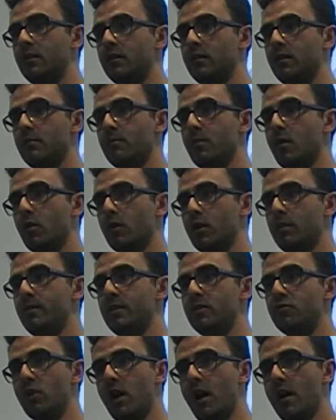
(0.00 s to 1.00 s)
The MongoDB
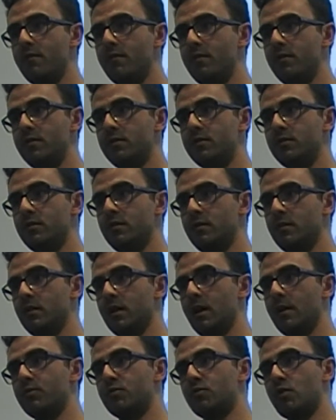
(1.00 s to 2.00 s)
drivers
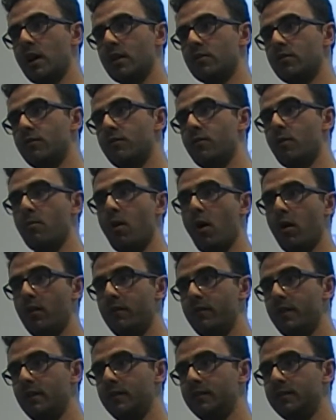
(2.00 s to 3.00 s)
abstract you from all of
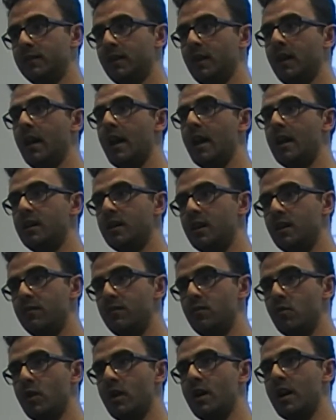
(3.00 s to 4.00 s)
that and give
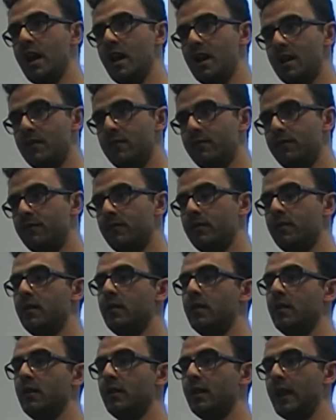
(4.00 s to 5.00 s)
you a native
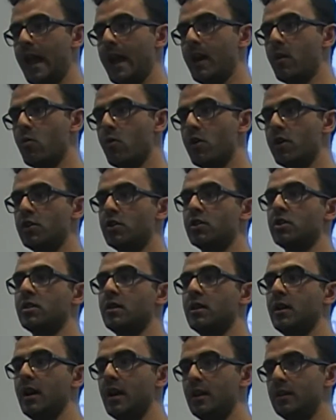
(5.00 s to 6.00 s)
language
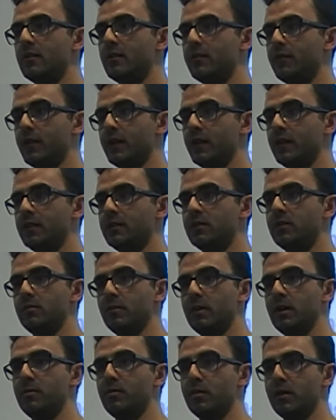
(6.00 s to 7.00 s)
interface to
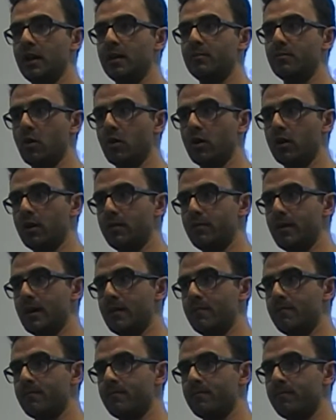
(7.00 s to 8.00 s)
manipulate MongoDB.
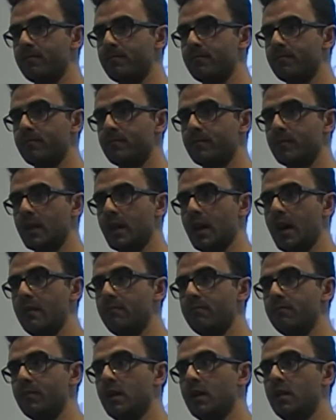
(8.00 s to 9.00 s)
Okay.
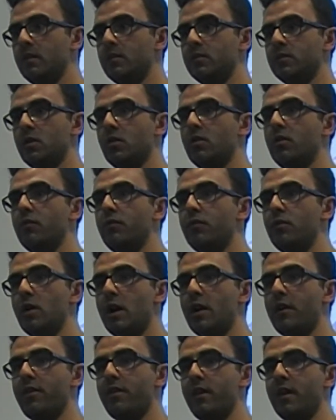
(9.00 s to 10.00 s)
So if you
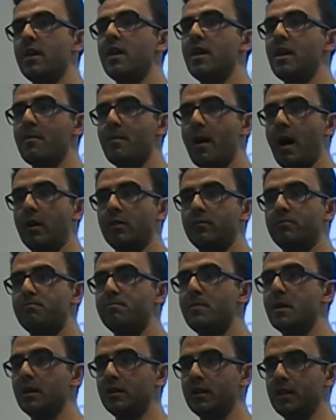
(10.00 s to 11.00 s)
are thinking about
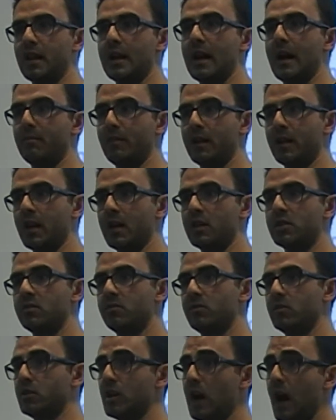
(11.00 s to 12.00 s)
building an application
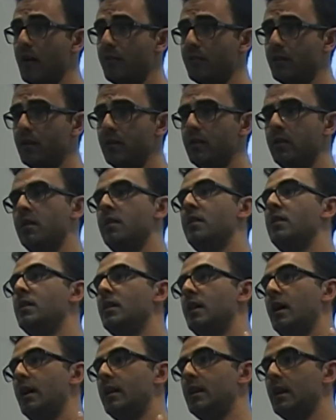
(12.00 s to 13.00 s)
in Java,
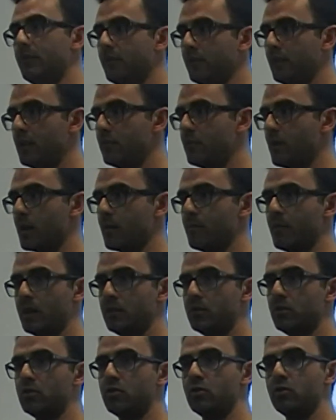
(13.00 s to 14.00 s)
I definitely recommend
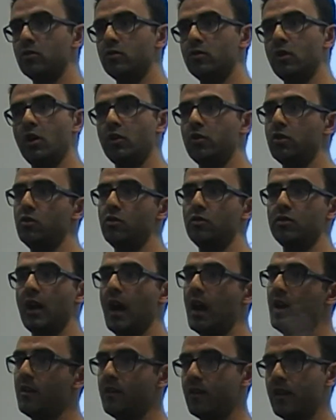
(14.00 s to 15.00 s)
you to not use
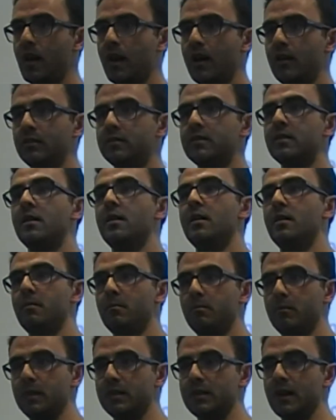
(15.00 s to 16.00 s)
anything else
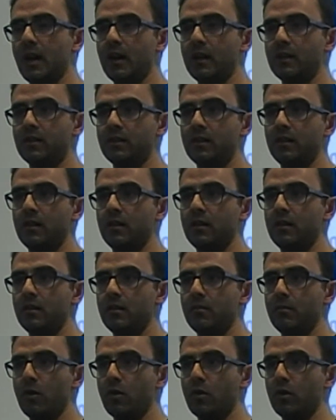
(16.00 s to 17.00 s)
besides the
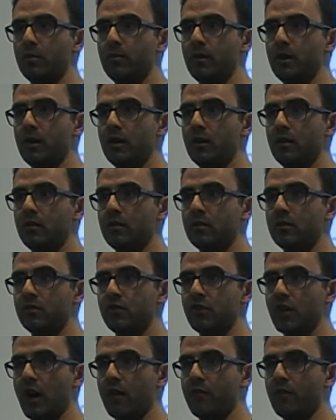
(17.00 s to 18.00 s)
MongoDB
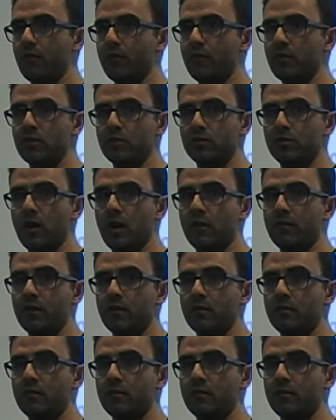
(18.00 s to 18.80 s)
Java official driver.